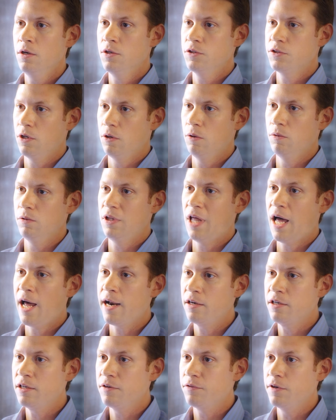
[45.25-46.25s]
So a lot
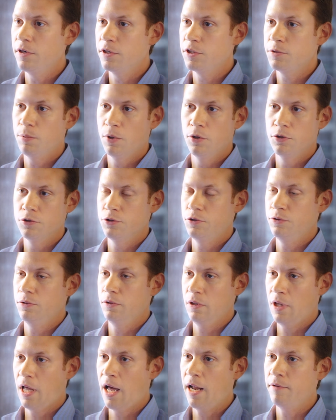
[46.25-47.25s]
of different exposure to a
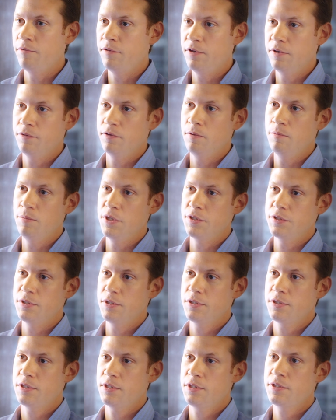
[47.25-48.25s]
lot of different
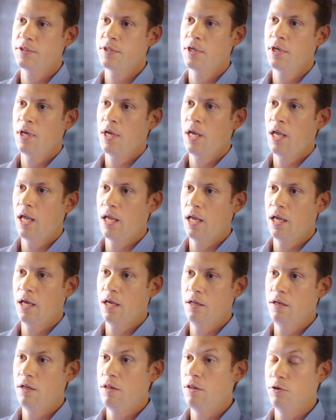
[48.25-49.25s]
businesses,
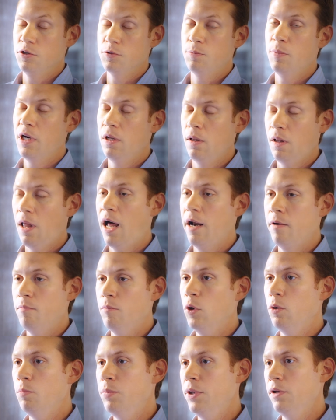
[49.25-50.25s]
and there's been a lot of
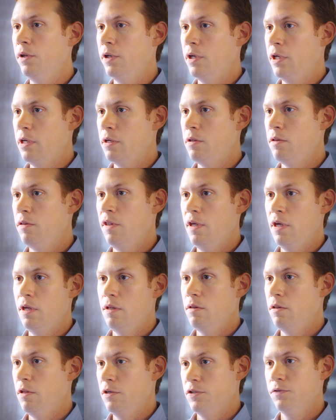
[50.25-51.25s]
mobility
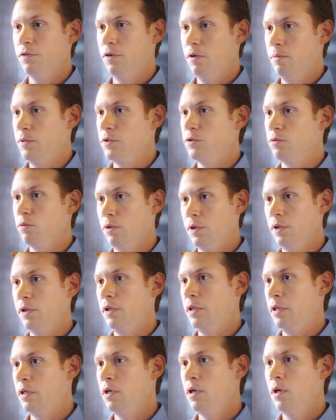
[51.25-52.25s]
that this firm has
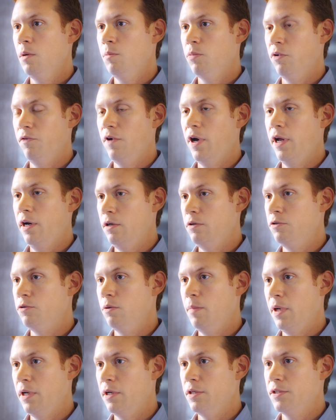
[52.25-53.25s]
really provided
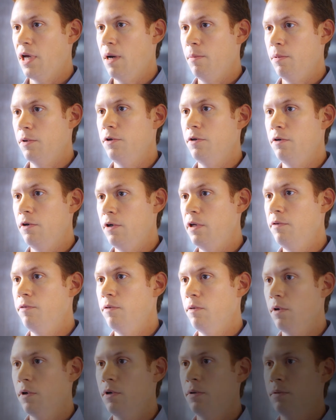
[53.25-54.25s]
tremendous opportunity
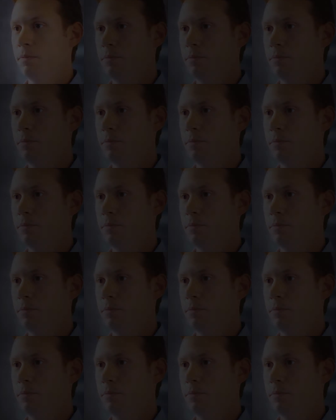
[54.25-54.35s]
for.